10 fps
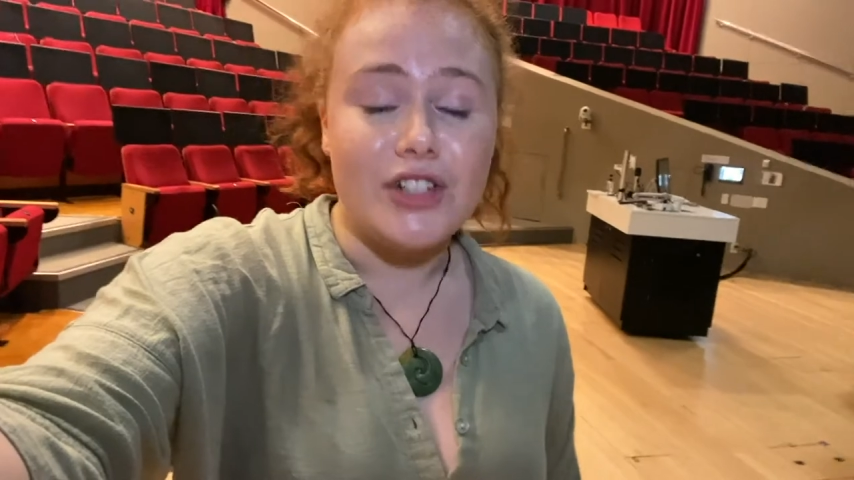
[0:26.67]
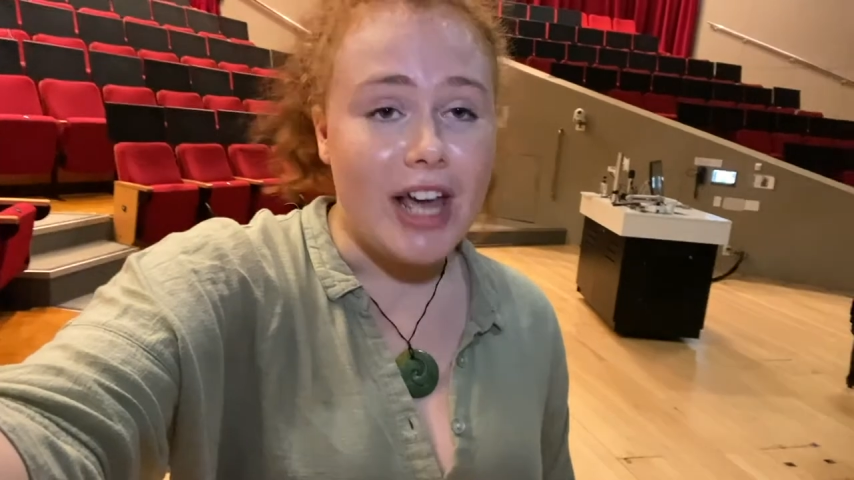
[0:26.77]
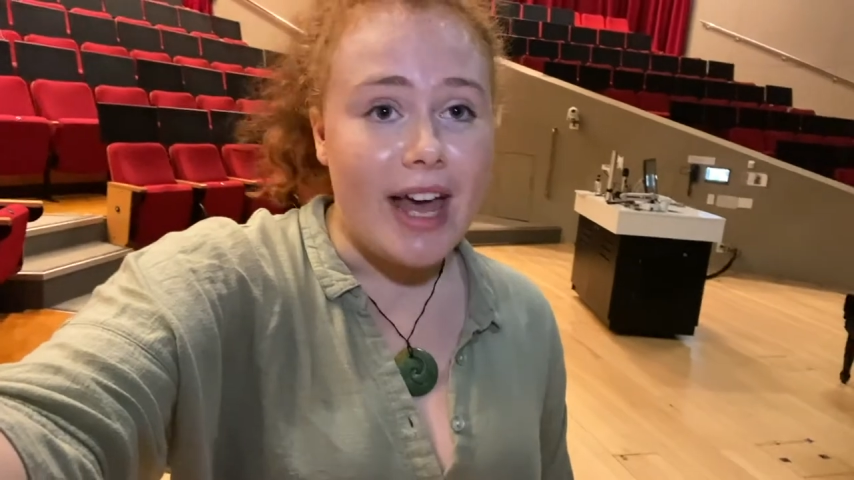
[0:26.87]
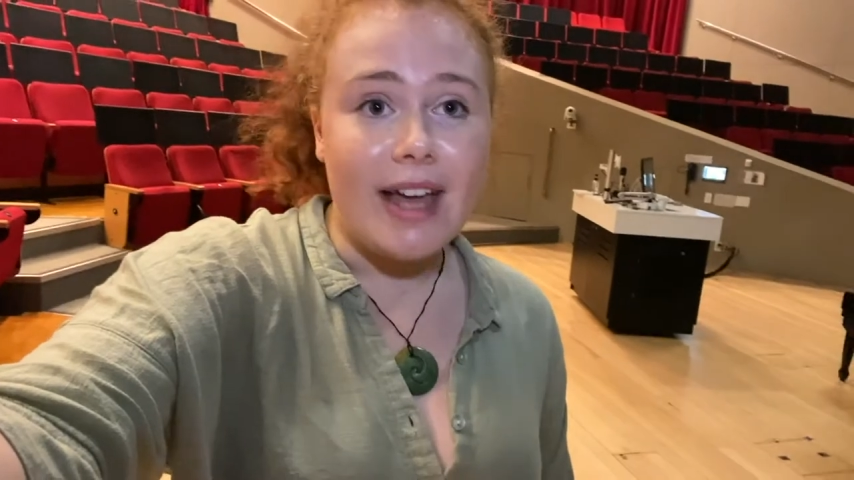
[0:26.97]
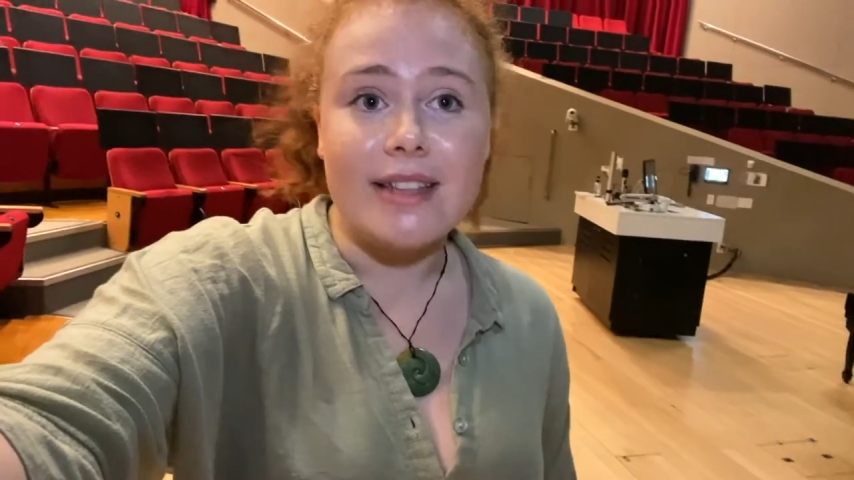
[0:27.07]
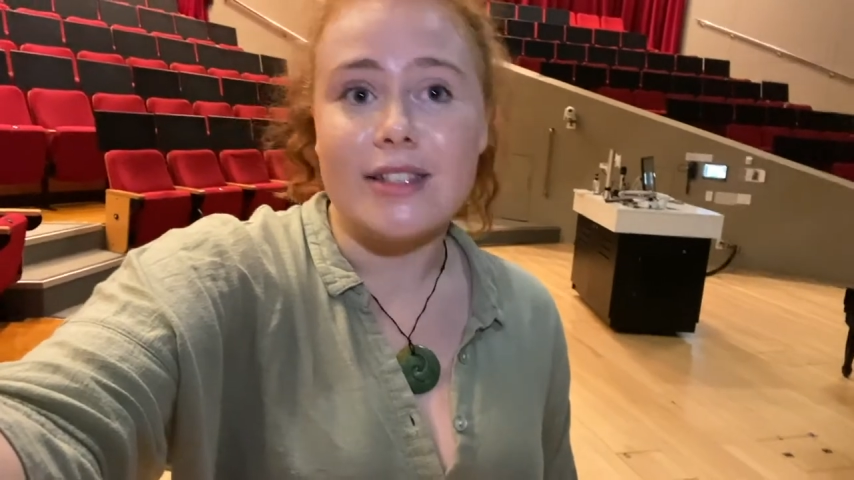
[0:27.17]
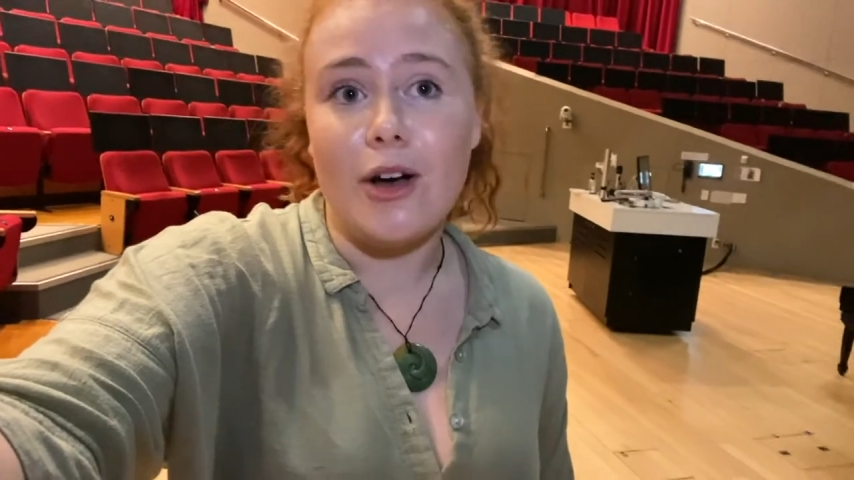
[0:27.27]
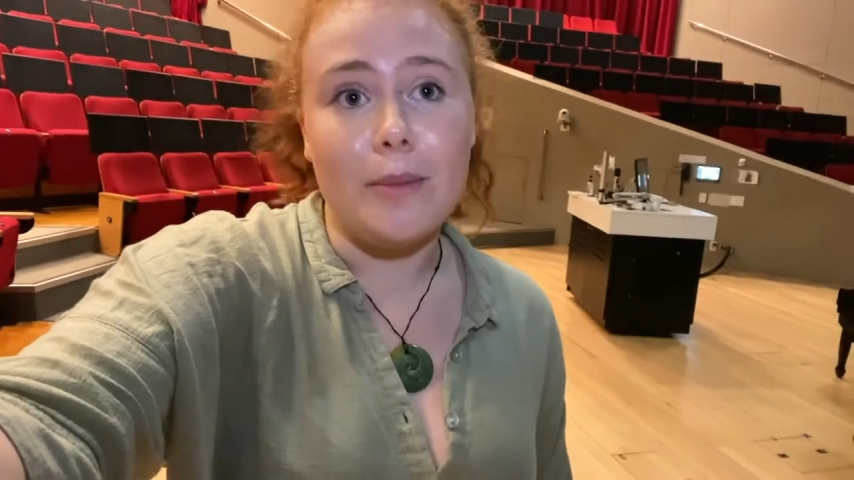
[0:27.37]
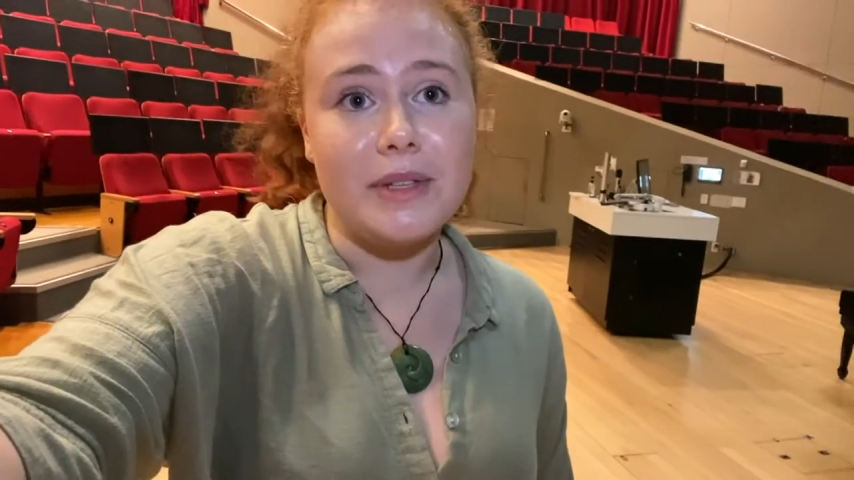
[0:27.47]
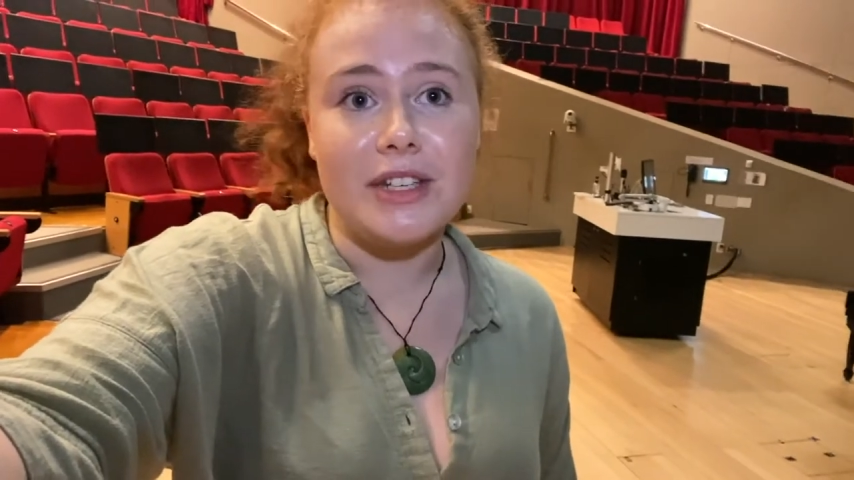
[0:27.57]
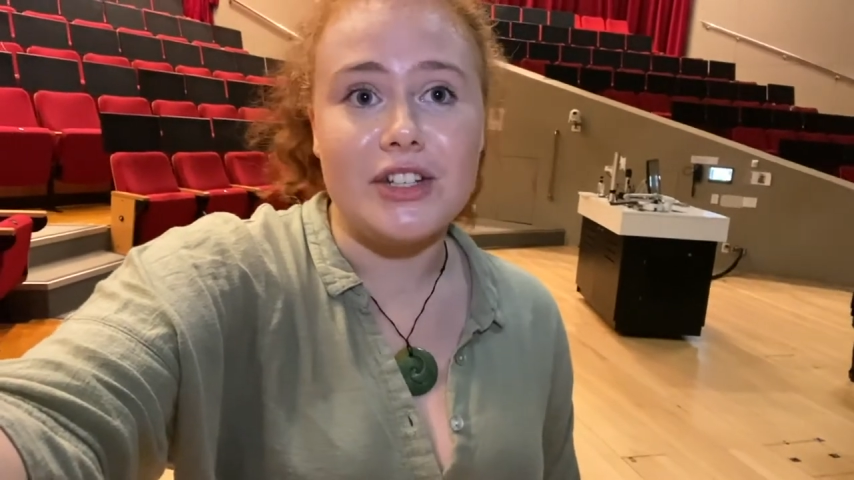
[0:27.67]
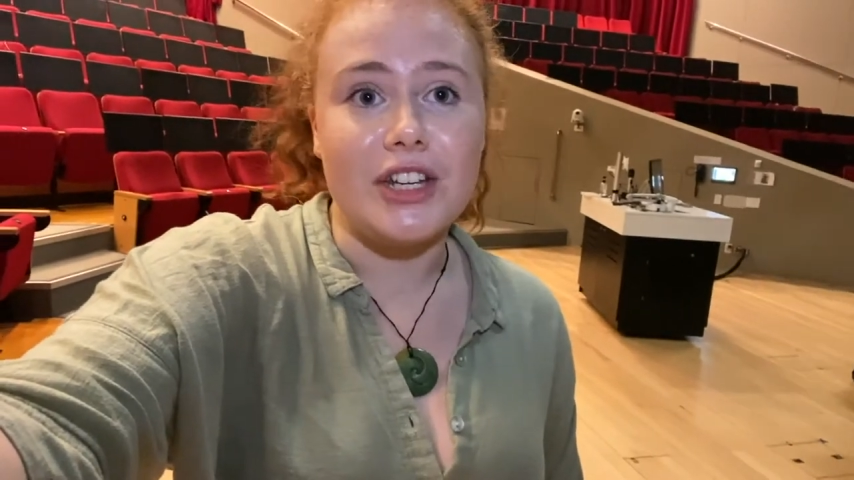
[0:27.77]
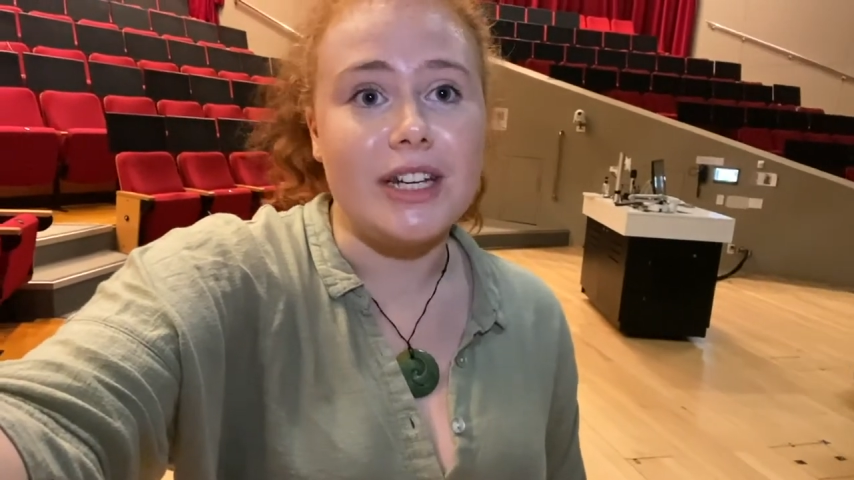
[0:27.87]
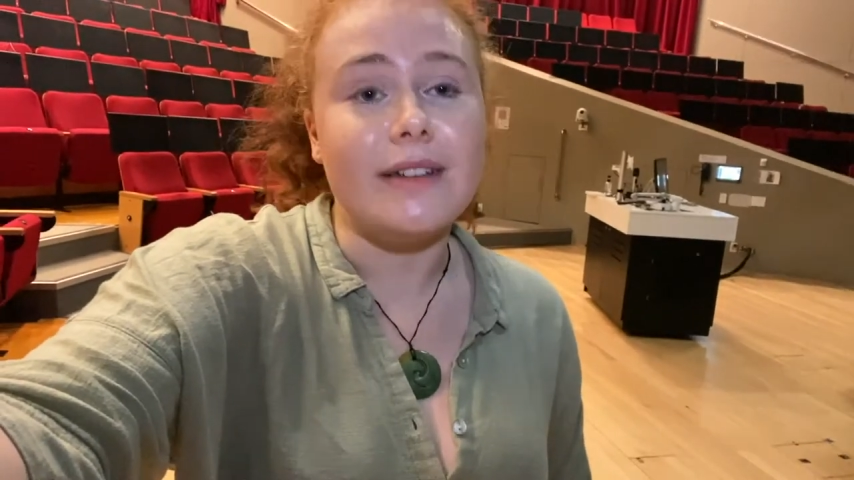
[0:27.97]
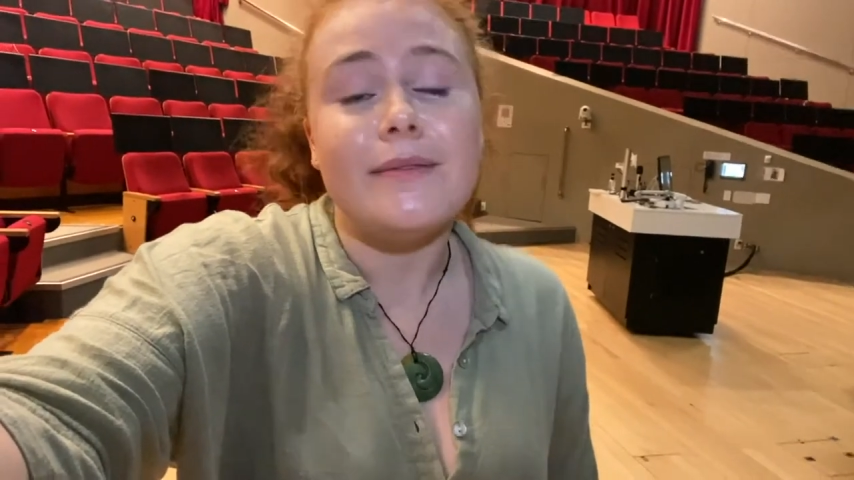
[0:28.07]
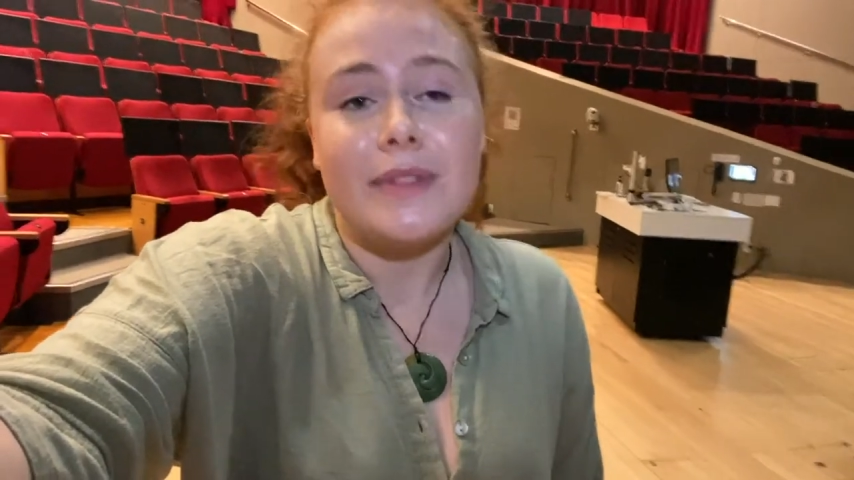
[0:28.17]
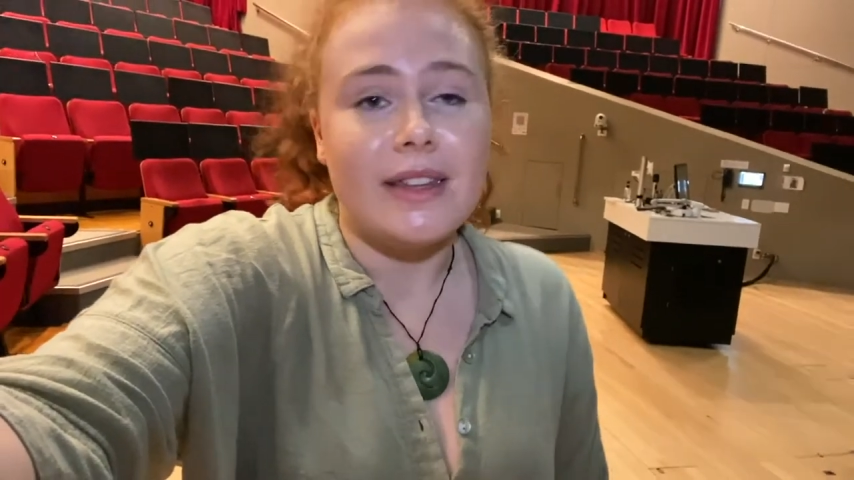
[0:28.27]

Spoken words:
jazz, composition.